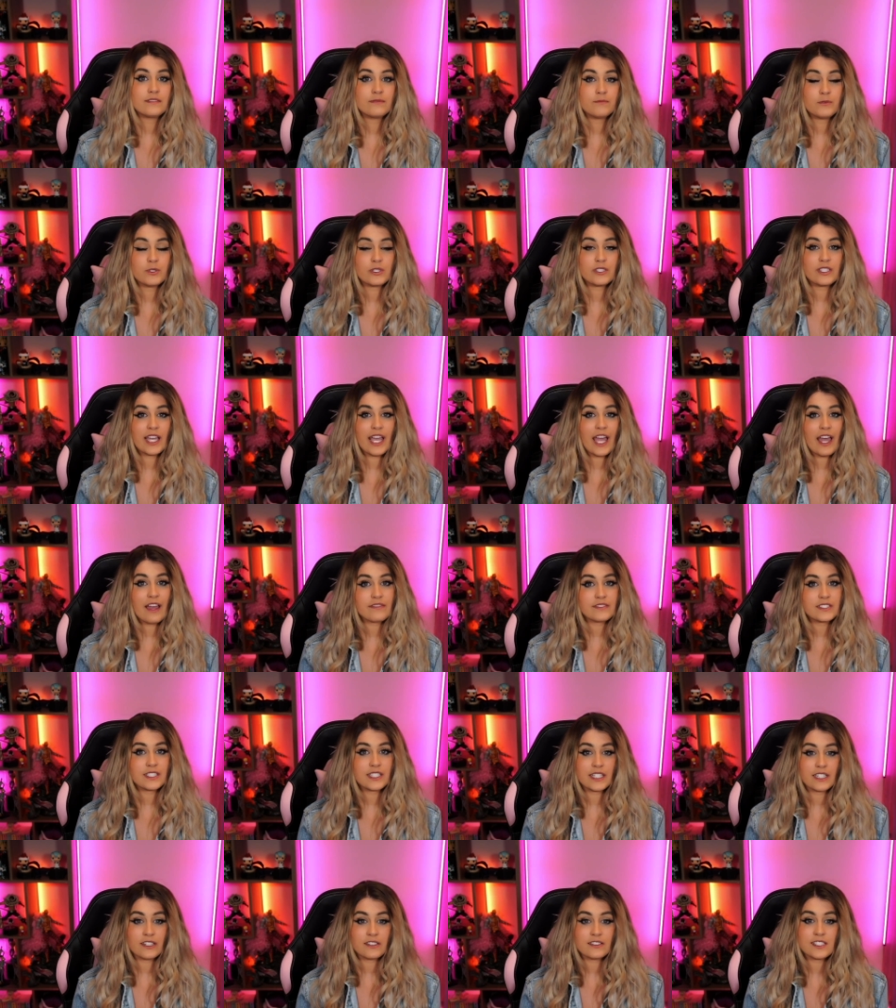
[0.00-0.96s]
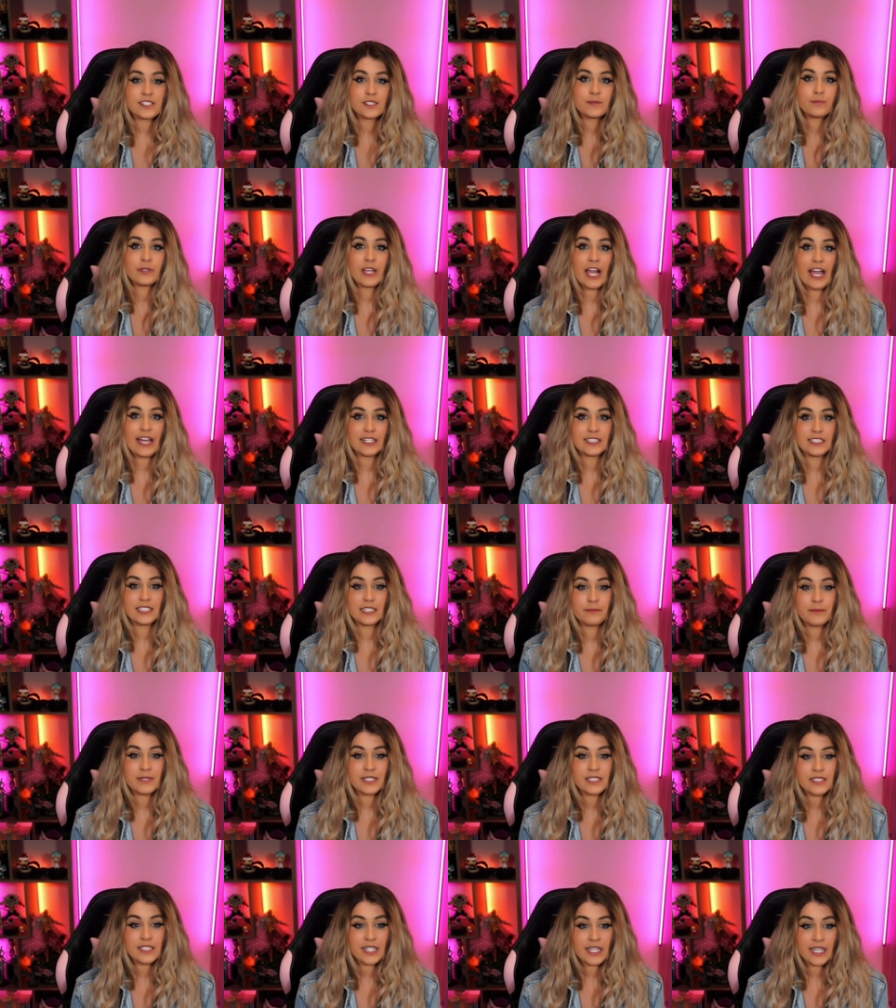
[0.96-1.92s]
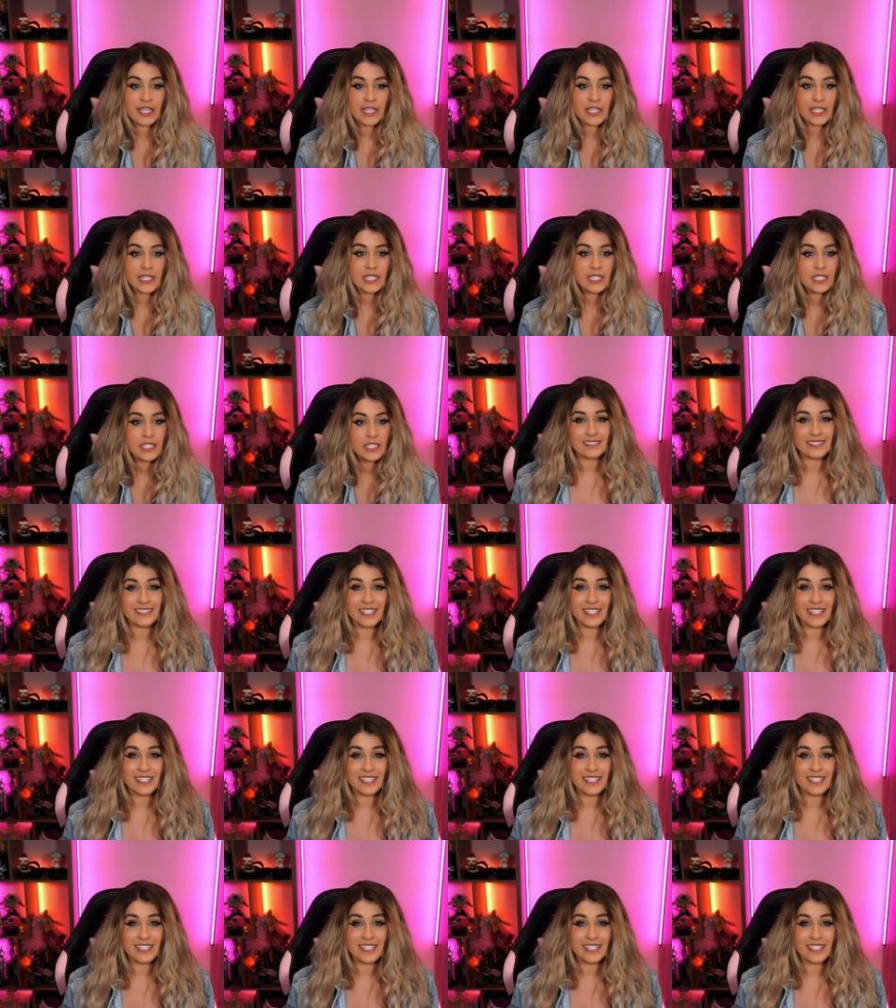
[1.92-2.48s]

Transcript: will they have to kill this black demon thing?